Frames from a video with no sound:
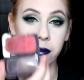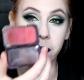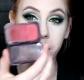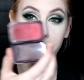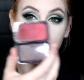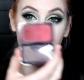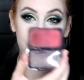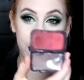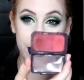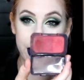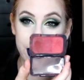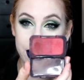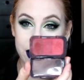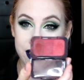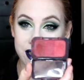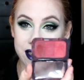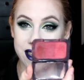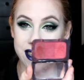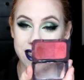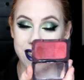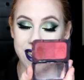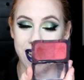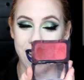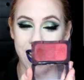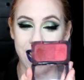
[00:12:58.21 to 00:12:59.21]
and it's from my
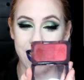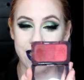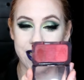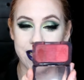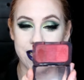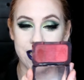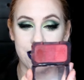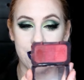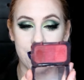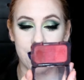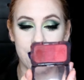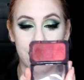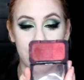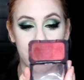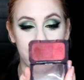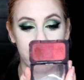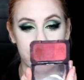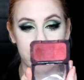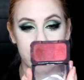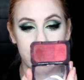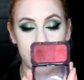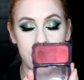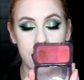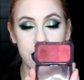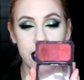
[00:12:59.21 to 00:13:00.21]
cousin, and I
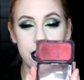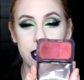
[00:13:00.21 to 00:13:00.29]
love it.